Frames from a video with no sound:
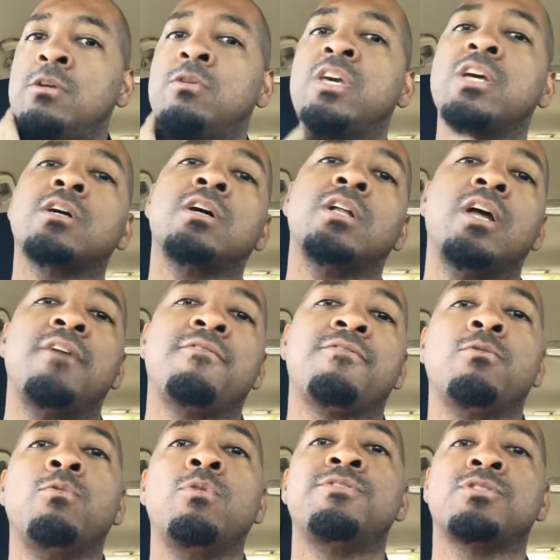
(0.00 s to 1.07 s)
Get
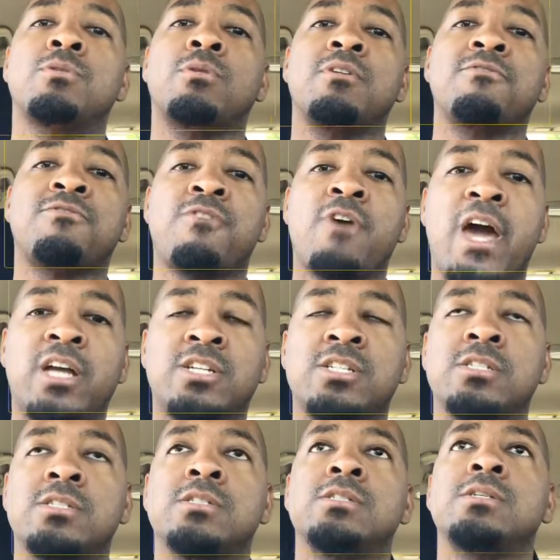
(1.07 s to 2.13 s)
clever with showing
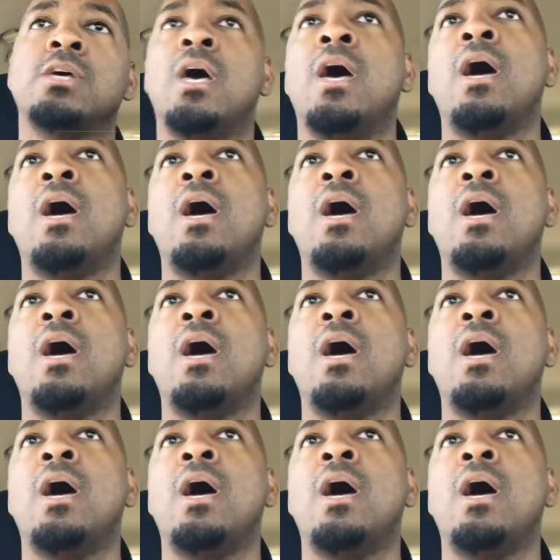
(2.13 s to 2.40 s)
fractions.